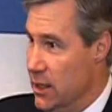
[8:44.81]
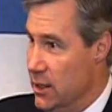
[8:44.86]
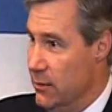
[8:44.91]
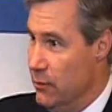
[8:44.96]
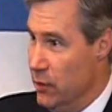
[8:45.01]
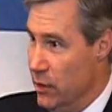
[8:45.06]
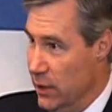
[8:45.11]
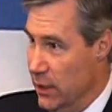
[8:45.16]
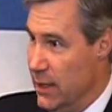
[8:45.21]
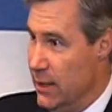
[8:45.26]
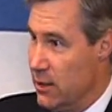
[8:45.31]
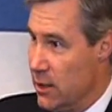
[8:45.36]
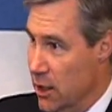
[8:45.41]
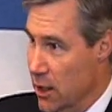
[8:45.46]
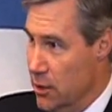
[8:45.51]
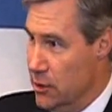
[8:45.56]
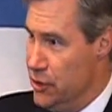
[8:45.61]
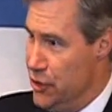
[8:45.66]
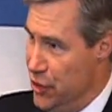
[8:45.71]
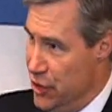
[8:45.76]
to really
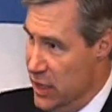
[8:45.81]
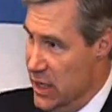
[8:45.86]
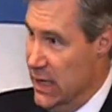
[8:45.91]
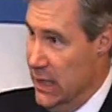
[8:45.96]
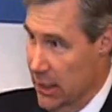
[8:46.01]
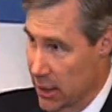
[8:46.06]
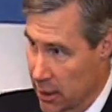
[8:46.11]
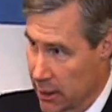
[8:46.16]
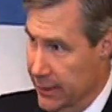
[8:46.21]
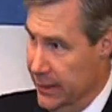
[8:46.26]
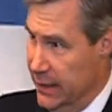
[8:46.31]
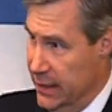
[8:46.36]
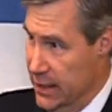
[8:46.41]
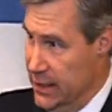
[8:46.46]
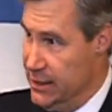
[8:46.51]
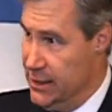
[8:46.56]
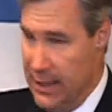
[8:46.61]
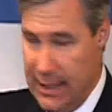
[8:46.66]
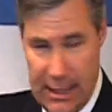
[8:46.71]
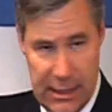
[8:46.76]
close the deal in
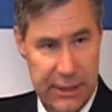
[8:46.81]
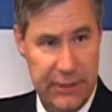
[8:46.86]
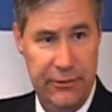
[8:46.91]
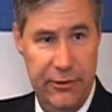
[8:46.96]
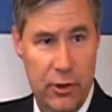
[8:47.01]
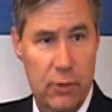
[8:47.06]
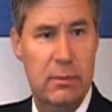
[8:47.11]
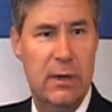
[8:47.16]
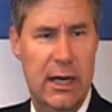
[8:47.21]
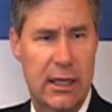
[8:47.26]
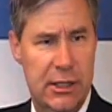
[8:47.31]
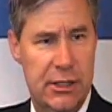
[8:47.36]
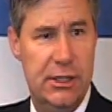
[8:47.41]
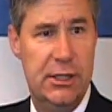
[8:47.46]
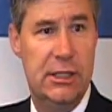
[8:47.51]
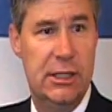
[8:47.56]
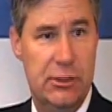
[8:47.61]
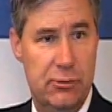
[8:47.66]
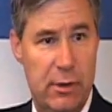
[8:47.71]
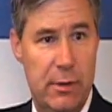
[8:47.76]
these last few months
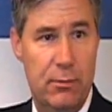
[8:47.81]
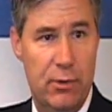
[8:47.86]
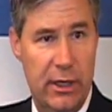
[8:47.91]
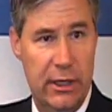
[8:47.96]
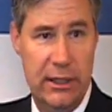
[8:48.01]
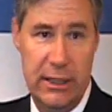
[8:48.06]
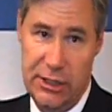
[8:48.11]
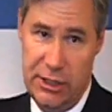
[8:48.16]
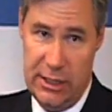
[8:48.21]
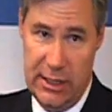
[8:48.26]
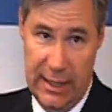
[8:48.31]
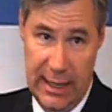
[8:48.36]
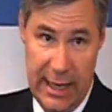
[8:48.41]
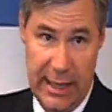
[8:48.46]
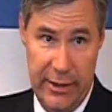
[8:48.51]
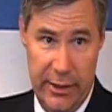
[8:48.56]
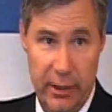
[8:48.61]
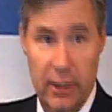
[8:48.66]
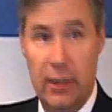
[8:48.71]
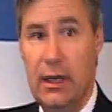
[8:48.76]
as we bring this
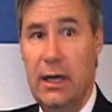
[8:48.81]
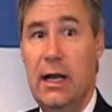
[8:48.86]
together.